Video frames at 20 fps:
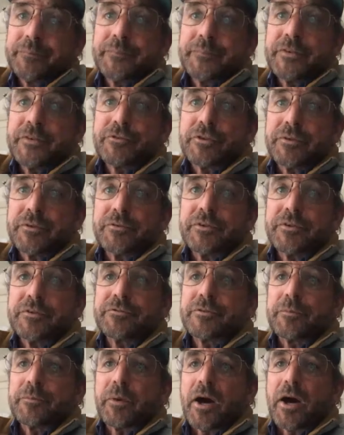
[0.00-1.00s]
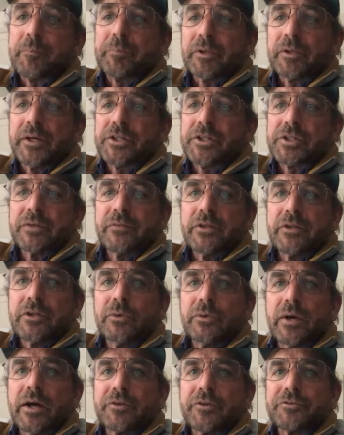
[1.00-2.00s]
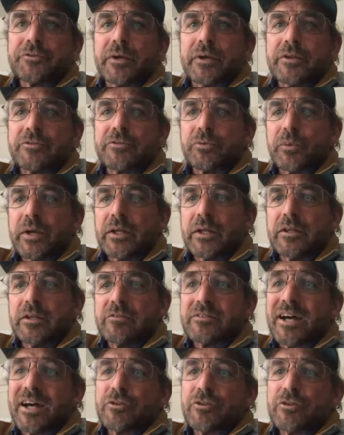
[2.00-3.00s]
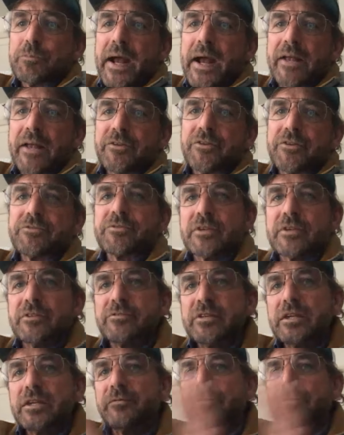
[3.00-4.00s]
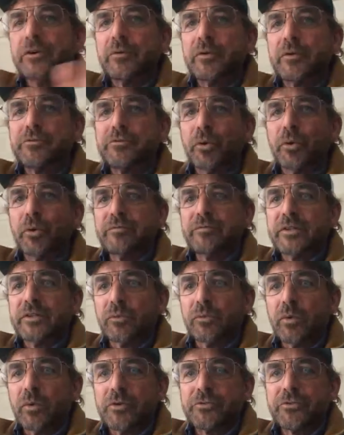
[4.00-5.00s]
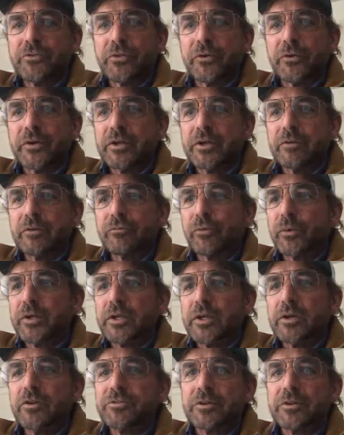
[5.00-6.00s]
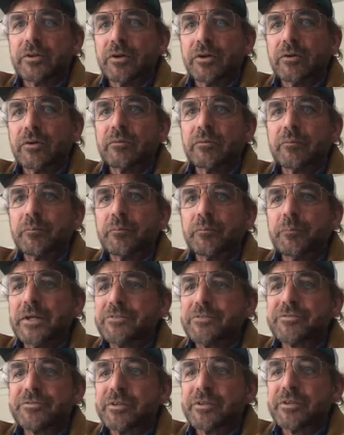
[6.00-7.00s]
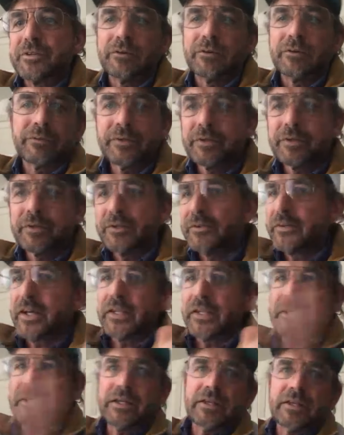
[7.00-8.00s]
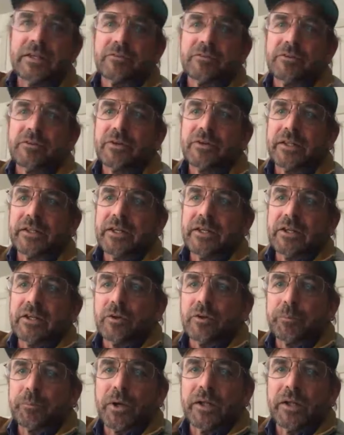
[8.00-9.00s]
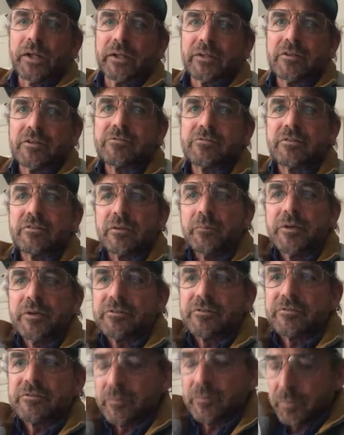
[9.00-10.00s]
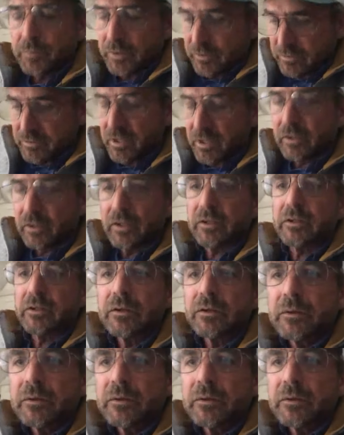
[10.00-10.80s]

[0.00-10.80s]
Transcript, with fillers: It's, it's, it's, the population of the U.S. right is the way it is. Not as bad as it's even or it's more even than it was 30 or 40 years ago, but still you got to get you got to get your product east of the Mississippi to sell it.